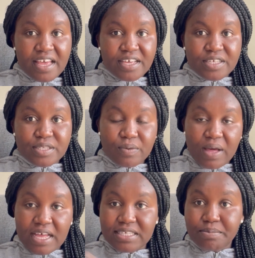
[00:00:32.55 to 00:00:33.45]
So
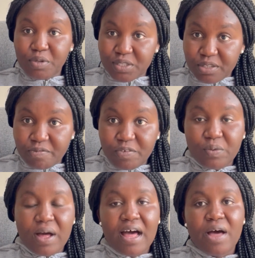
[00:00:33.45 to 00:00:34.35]
as most of you
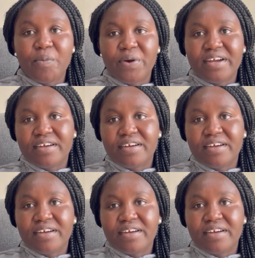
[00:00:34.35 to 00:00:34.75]
are aware,